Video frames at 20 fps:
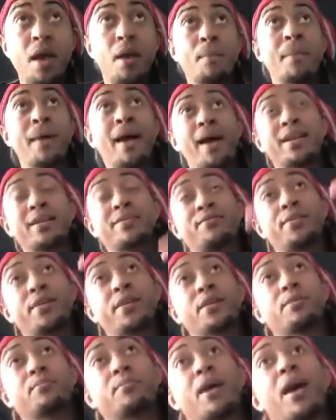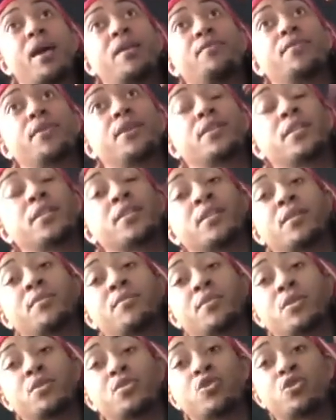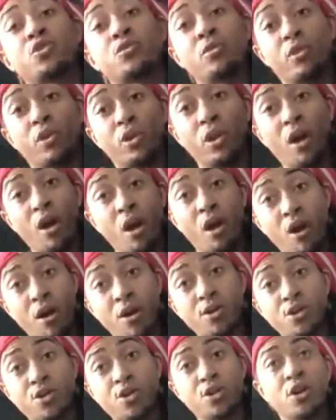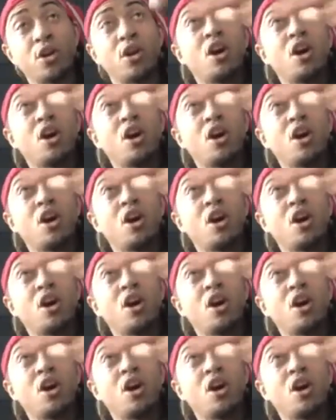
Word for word: Manifest, manifesting something large,